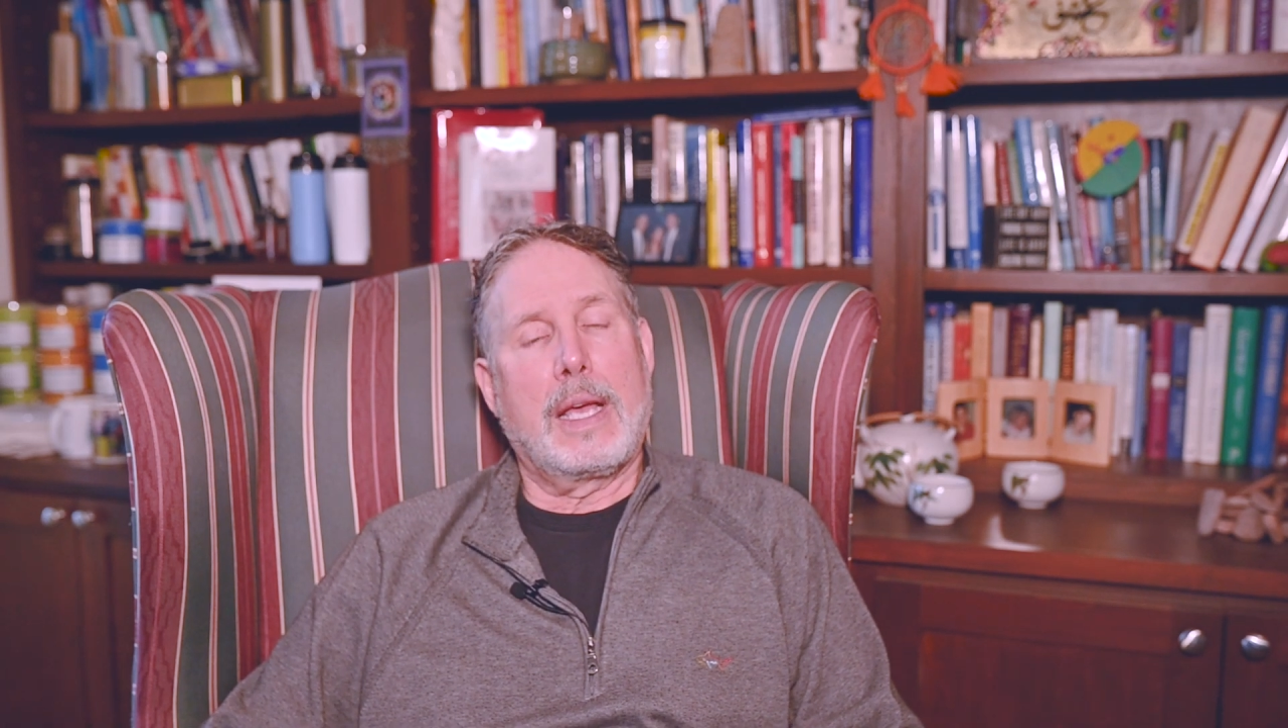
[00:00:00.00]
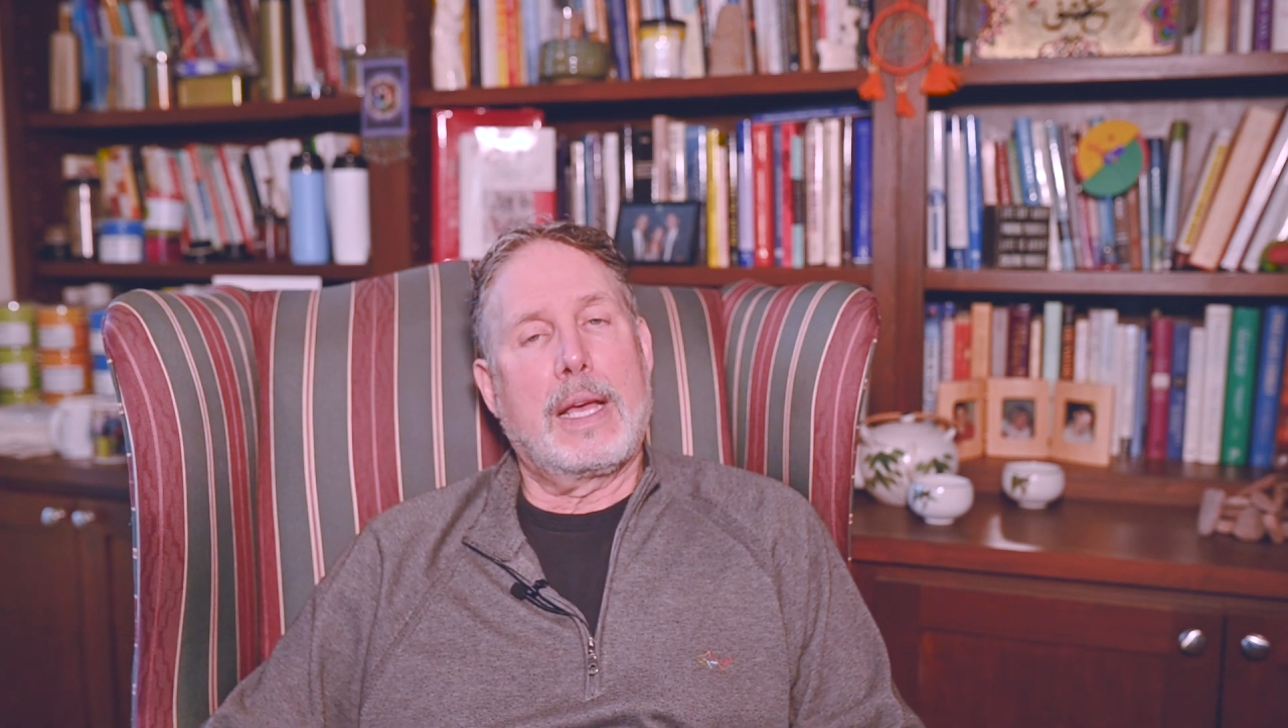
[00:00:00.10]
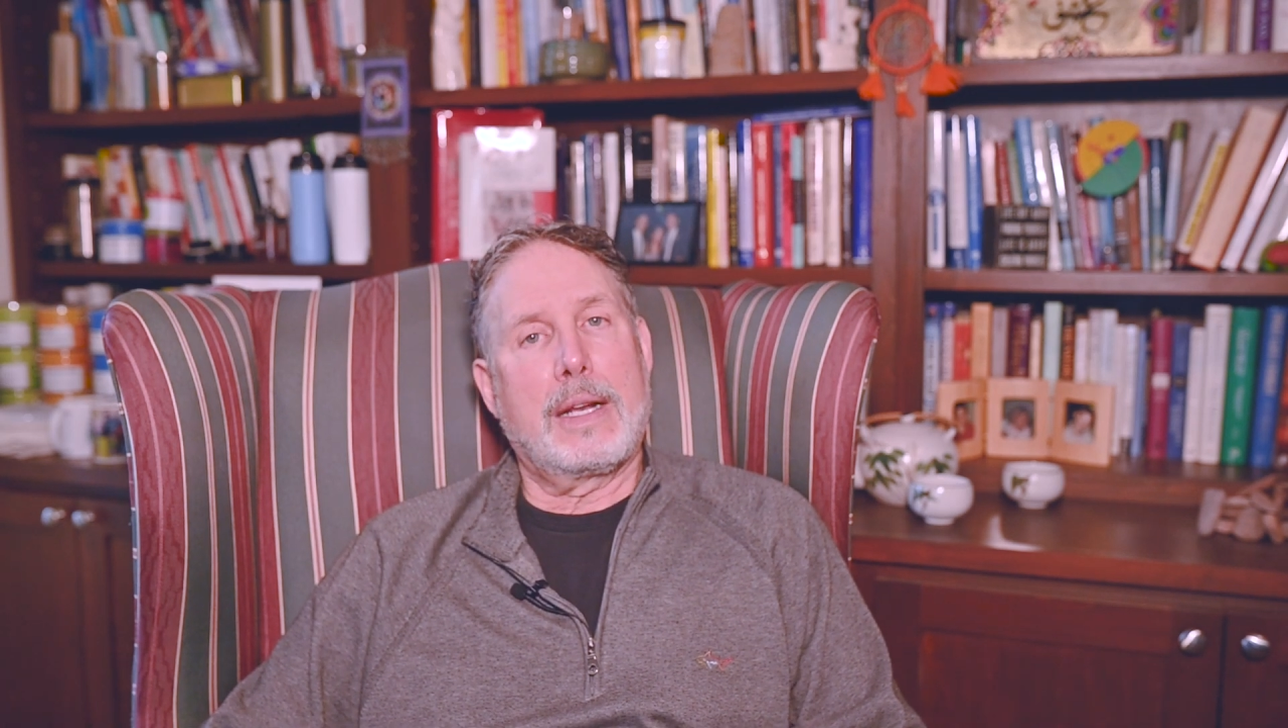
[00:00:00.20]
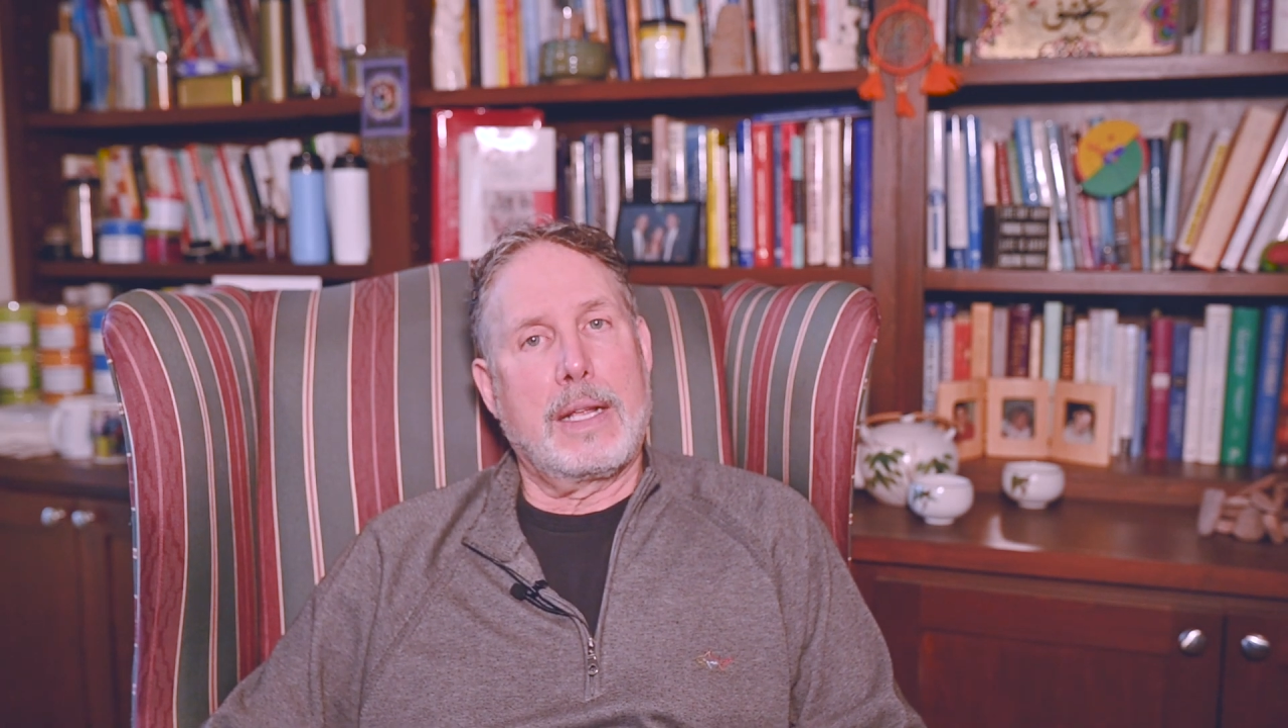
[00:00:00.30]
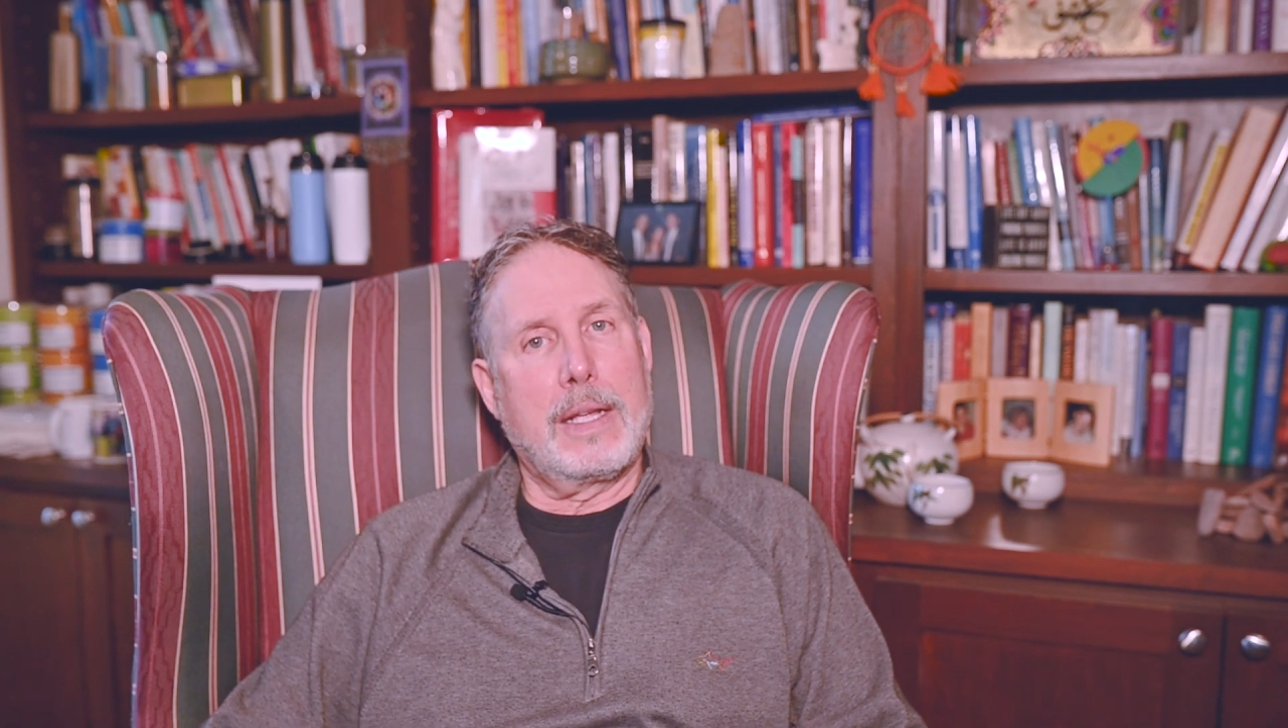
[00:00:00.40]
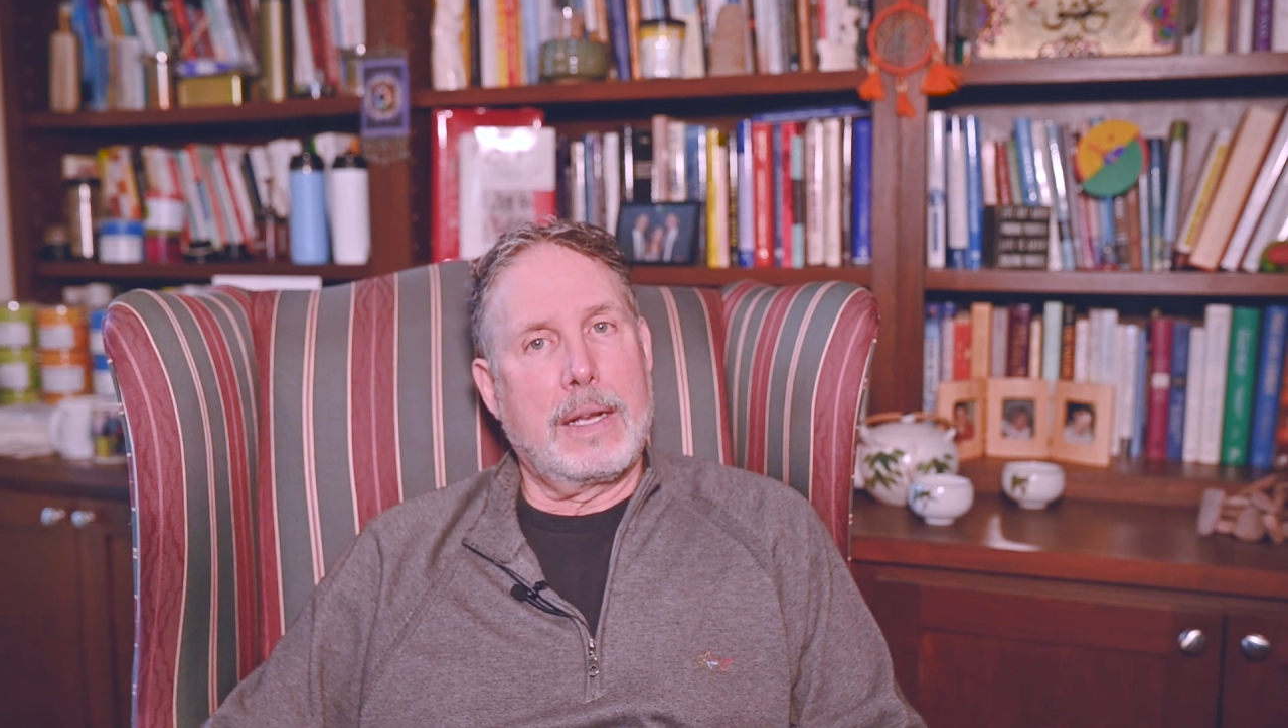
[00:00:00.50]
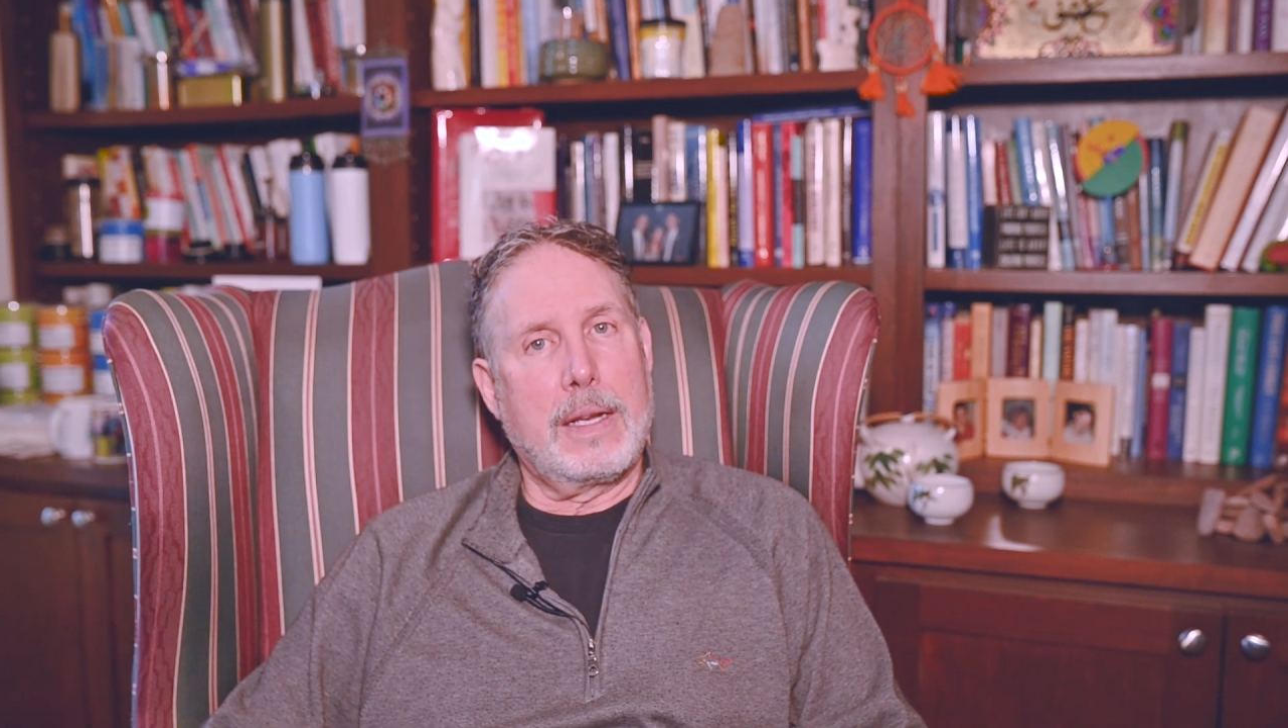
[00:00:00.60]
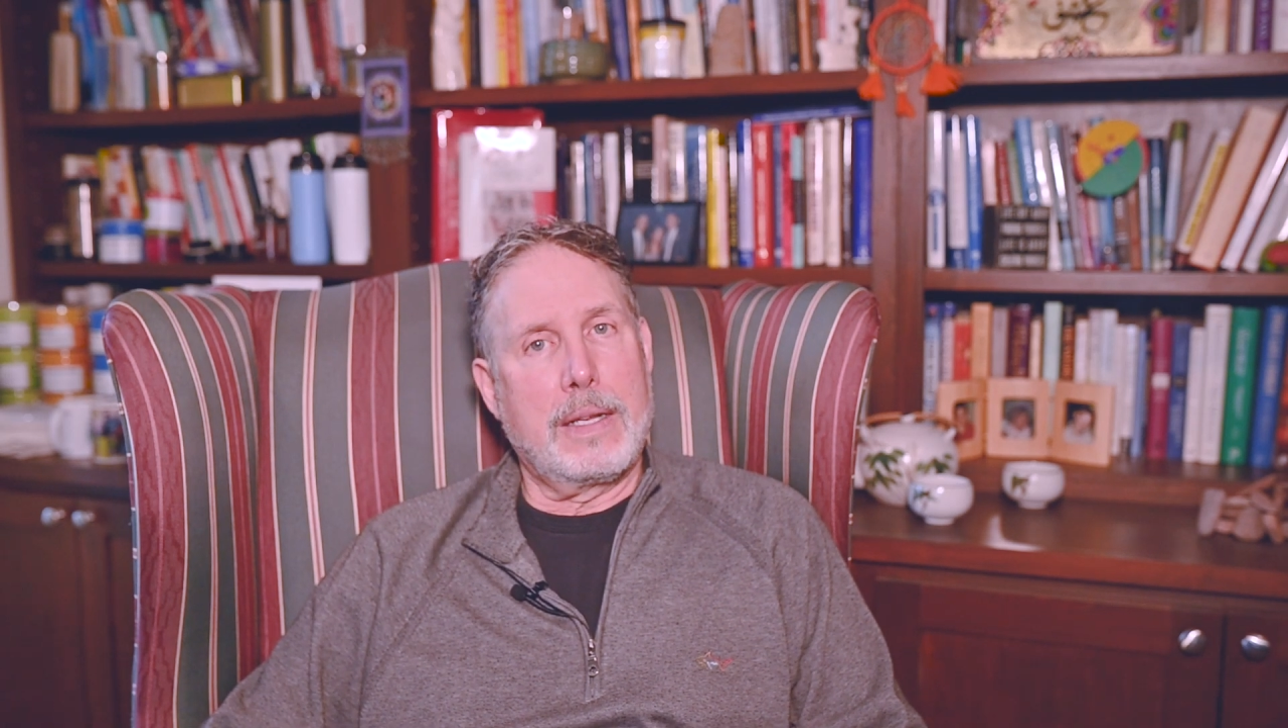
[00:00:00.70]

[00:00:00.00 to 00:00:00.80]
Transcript: and it